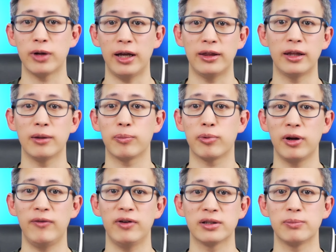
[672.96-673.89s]
rate than the
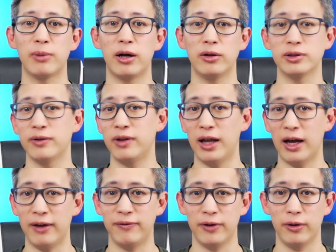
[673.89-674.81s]
previous models of the
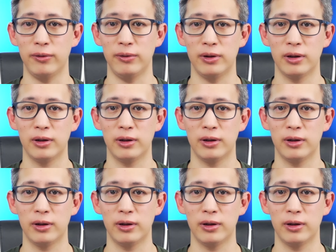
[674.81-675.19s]
iPhone.